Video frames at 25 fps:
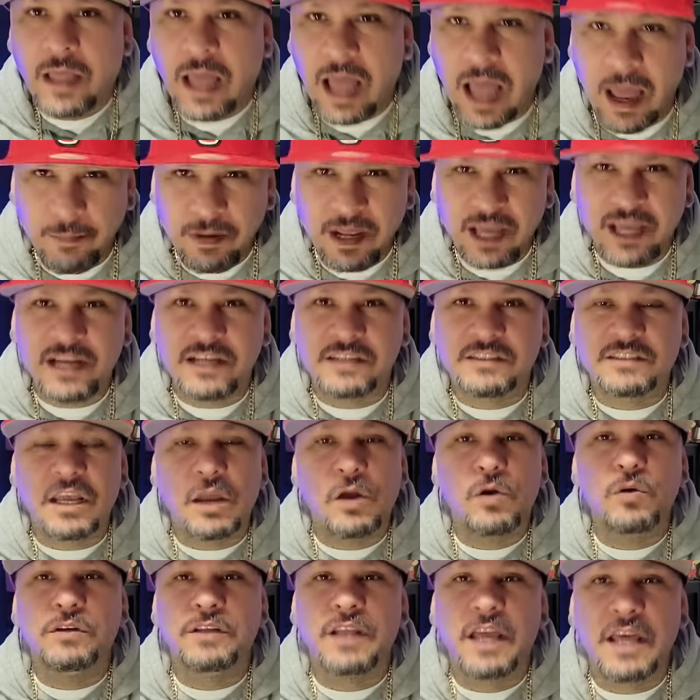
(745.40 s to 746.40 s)
I'm not going to
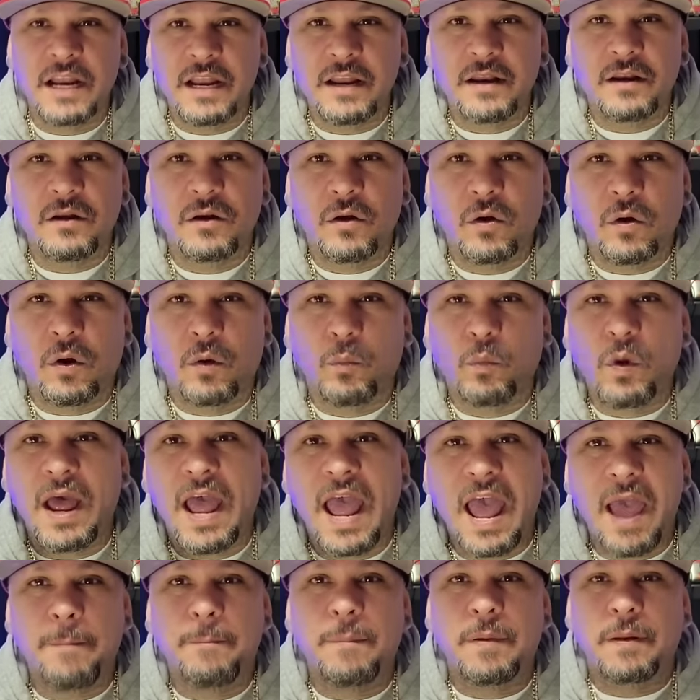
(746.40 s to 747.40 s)
say who did it or what
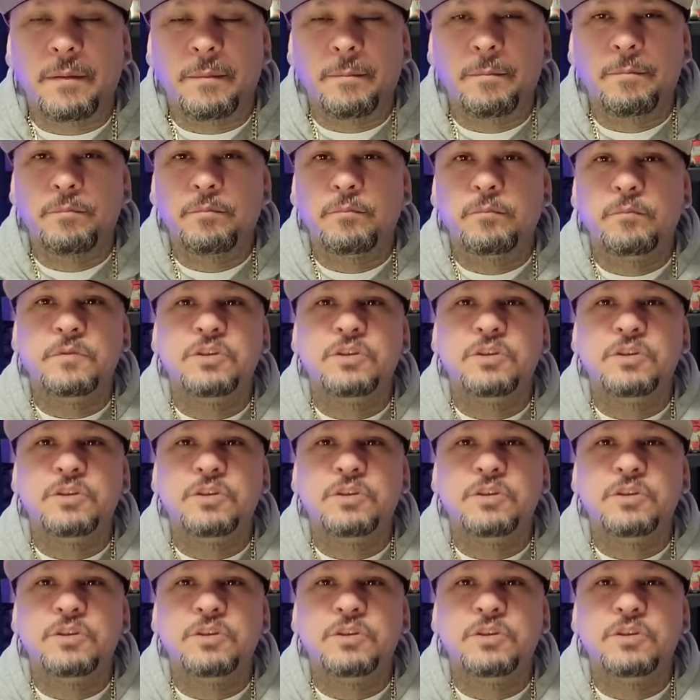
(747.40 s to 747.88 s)
happened.